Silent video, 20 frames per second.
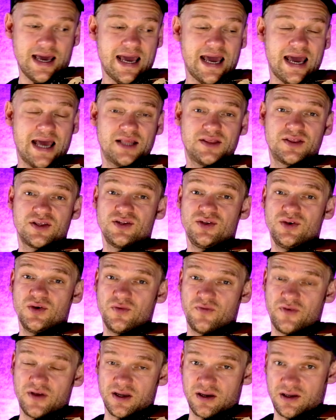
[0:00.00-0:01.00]
and the new
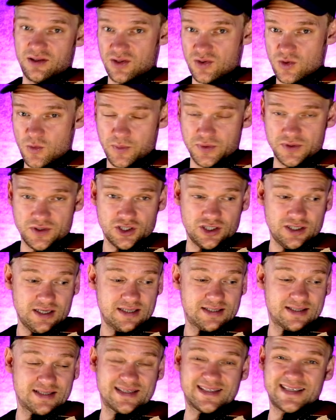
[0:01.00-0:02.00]
finger in the new position
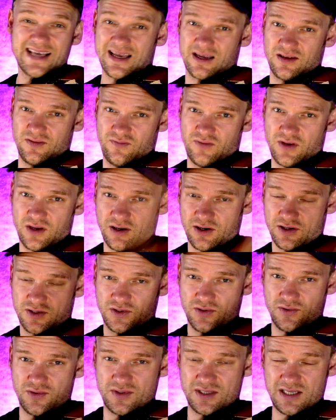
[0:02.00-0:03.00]
is the second finger.
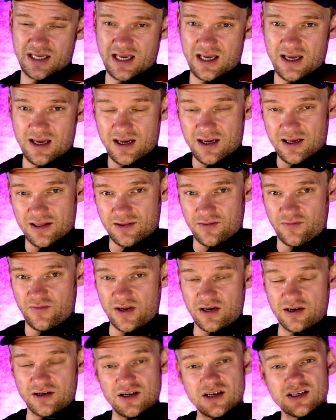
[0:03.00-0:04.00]
So you see, the
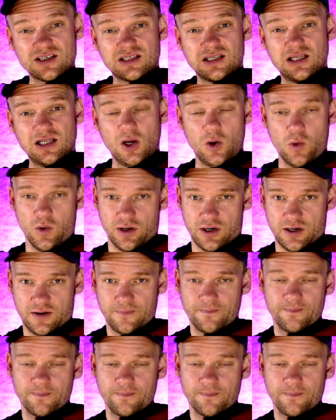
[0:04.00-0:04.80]
finger is lower.